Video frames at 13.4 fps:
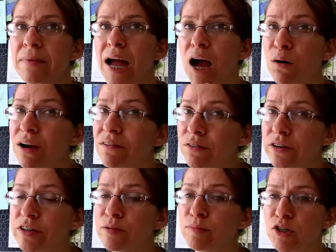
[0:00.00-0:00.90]

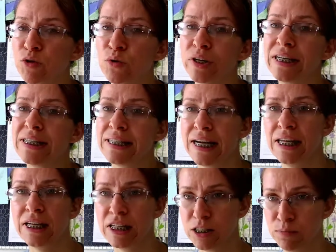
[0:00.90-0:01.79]
However, the majority say
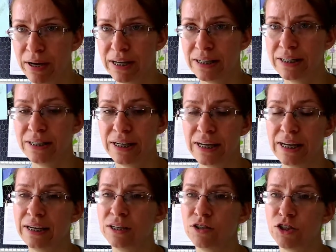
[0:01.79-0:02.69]
that it's best
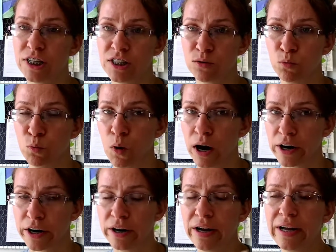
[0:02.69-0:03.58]
in just
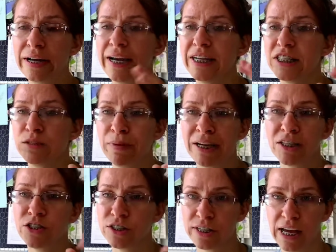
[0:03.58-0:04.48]
water. It's
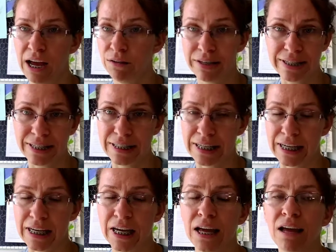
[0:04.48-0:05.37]
best just to have it as a
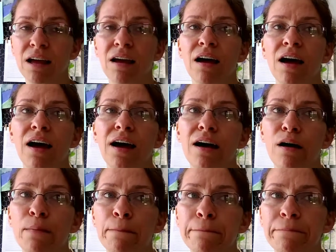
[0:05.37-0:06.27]
tea.
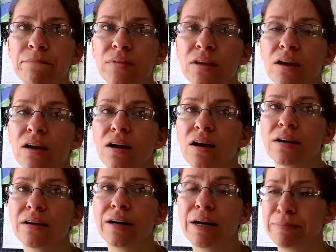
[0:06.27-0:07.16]

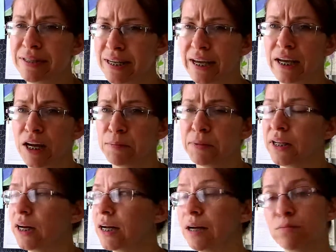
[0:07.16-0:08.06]
I'm saying a
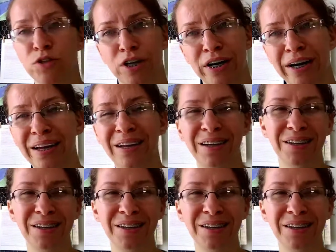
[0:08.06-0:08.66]
lot, I'm sorry.